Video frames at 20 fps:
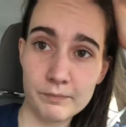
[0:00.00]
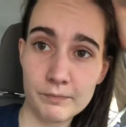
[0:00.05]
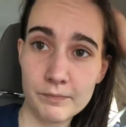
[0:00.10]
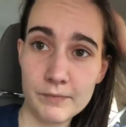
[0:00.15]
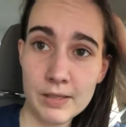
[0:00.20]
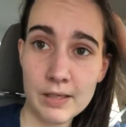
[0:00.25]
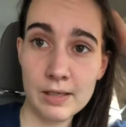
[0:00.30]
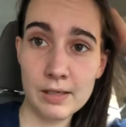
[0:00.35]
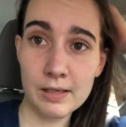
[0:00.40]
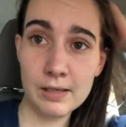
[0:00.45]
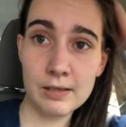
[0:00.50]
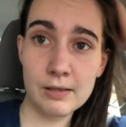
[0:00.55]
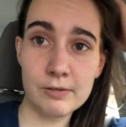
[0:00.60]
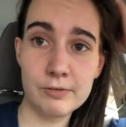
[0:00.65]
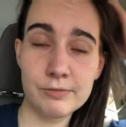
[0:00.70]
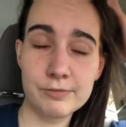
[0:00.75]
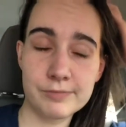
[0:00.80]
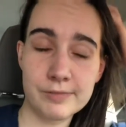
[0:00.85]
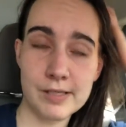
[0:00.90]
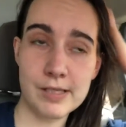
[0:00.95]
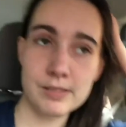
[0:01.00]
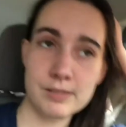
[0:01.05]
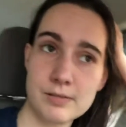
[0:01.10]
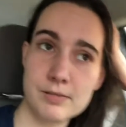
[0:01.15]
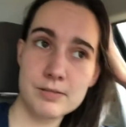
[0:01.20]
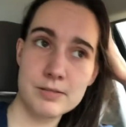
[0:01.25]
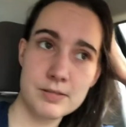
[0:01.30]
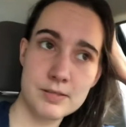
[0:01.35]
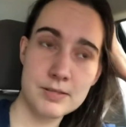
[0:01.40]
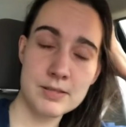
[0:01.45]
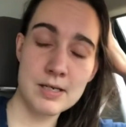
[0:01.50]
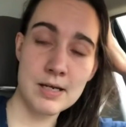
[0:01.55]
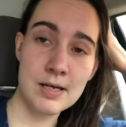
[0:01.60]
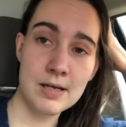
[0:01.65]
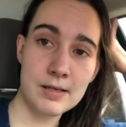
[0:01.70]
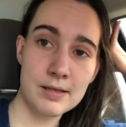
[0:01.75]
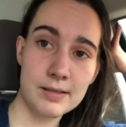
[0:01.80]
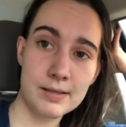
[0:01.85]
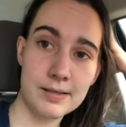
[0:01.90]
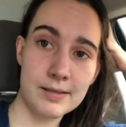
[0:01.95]
Hello, friends.
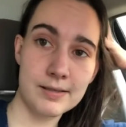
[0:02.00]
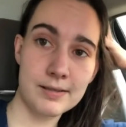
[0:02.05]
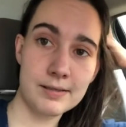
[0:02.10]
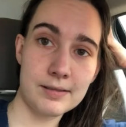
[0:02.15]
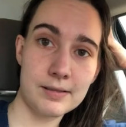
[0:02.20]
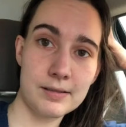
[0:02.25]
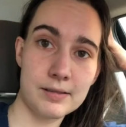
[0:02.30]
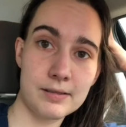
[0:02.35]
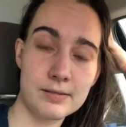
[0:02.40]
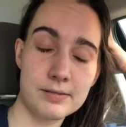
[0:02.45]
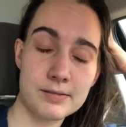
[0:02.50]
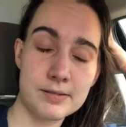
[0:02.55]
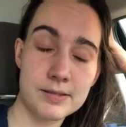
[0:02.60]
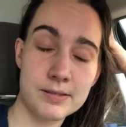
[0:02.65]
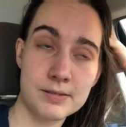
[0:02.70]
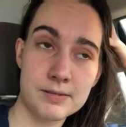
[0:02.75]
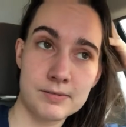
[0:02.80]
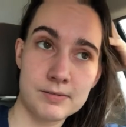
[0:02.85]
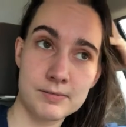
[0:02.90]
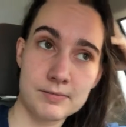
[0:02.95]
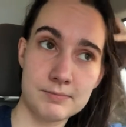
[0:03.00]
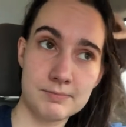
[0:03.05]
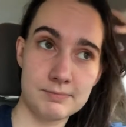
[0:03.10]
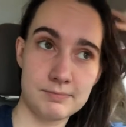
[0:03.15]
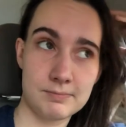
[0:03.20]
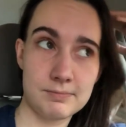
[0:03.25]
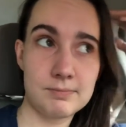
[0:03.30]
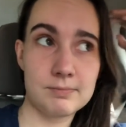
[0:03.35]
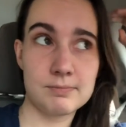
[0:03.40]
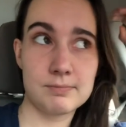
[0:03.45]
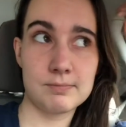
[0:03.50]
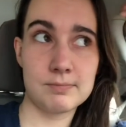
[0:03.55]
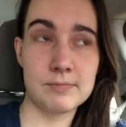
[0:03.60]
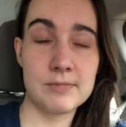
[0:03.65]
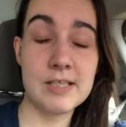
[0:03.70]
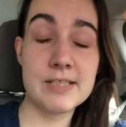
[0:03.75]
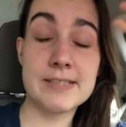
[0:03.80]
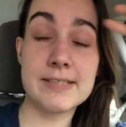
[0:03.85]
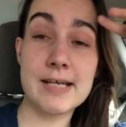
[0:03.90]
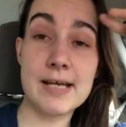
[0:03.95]
It is
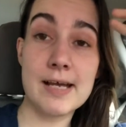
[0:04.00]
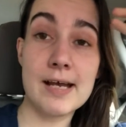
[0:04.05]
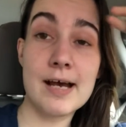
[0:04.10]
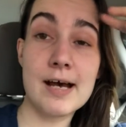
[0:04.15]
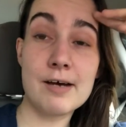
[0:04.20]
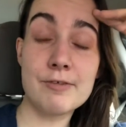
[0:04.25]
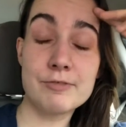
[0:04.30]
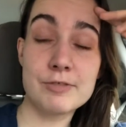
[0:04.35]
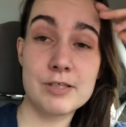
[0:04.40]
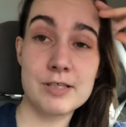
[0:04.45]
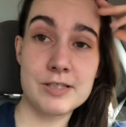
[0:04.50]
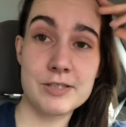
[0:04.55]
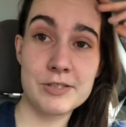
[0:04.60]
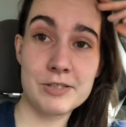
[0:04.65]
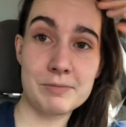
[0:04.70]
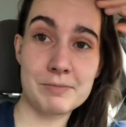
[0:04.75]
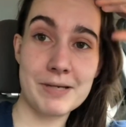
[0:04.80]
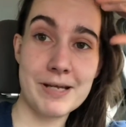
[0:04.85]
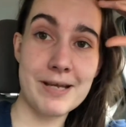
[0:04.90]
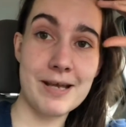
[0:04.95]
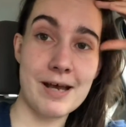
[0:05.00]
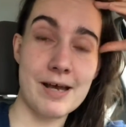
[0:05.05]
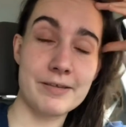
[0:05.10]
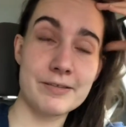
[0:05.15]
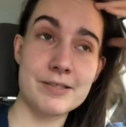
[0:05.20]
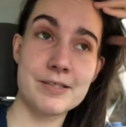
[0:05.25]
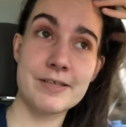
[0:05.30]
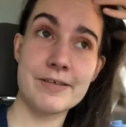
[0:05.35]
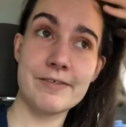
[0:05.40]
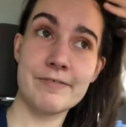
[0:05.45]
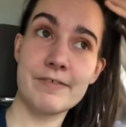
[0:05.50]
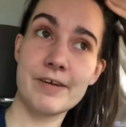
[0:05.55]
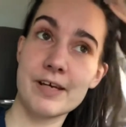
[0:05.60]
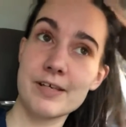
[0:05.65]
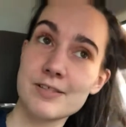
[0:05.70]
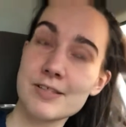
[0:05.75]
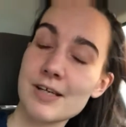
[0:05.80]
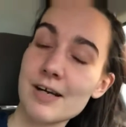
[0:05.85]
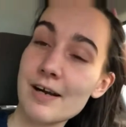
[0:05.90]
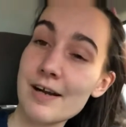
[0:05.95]
the day after I took my cats to the vet.
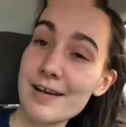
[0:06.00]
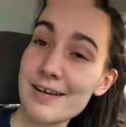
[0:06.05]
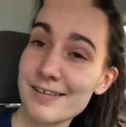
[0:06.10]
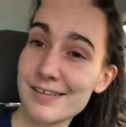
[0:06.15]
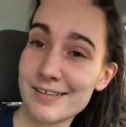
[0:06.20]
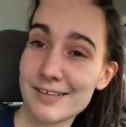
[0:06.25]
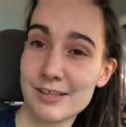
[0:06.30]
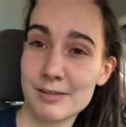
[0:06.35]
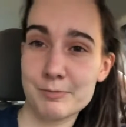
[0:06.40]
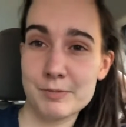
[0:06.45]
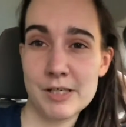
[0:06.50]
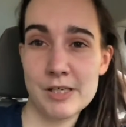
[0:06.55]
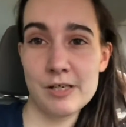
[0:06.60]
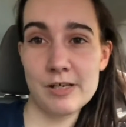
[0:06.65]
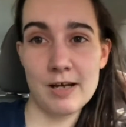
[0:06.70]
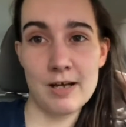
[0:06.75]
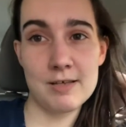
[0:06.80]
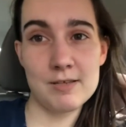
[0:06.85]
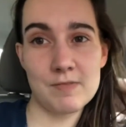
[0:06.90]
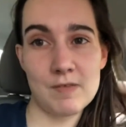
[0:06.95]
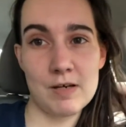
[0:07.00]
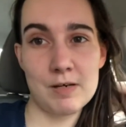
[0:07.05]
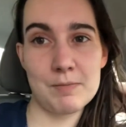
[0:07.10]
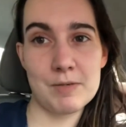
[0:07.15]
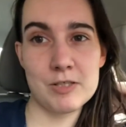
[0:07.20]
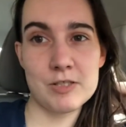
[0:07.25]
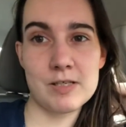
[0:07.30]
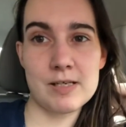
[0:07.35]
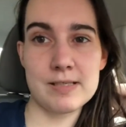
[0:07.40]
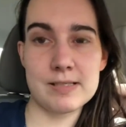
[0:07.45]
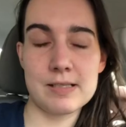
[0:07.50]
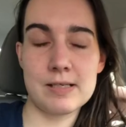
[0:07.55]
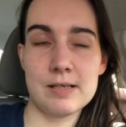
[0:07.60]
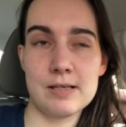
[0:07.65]
Sorry I didn't update you guys very much last night.